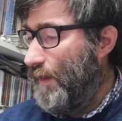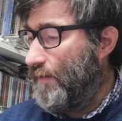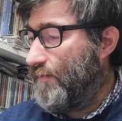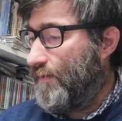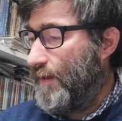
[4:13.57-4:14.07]

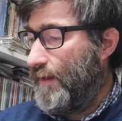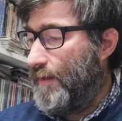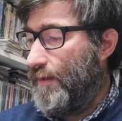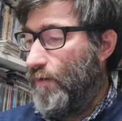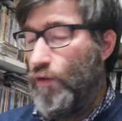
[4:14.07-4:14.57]
it's a
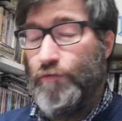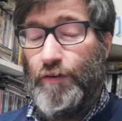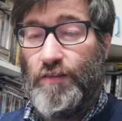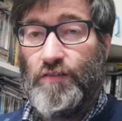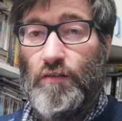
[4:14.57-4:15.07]

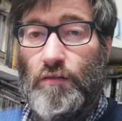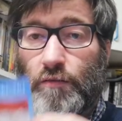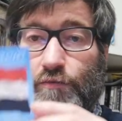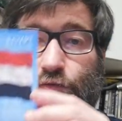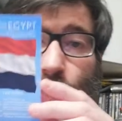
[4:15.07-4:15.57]

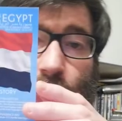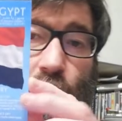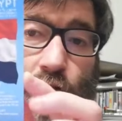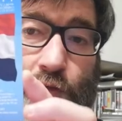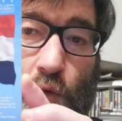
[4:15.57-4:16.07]
official
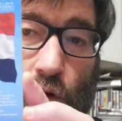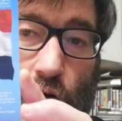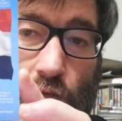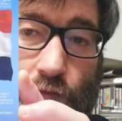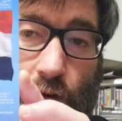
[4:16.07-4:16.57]
flag of the
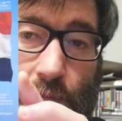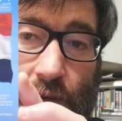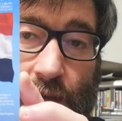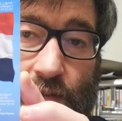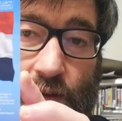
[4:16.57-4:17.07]
world from
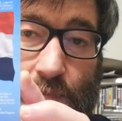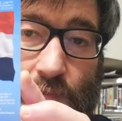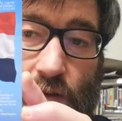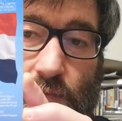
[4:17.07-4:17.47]
Egypt